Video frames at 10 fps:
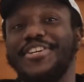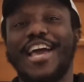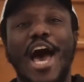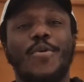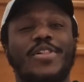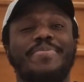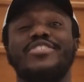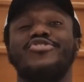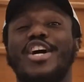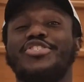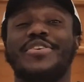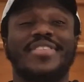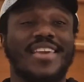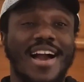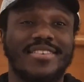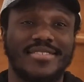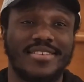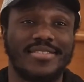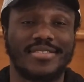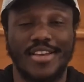today I will be judging the
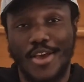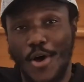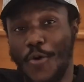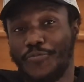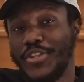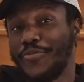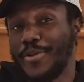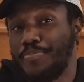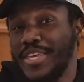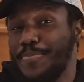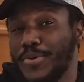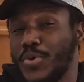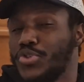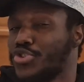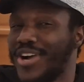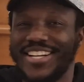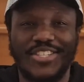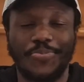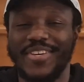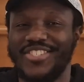accents of different people who try
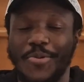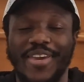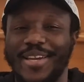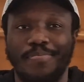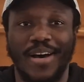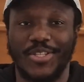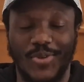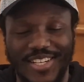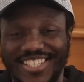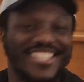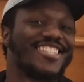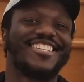to speak Jamaican Patois.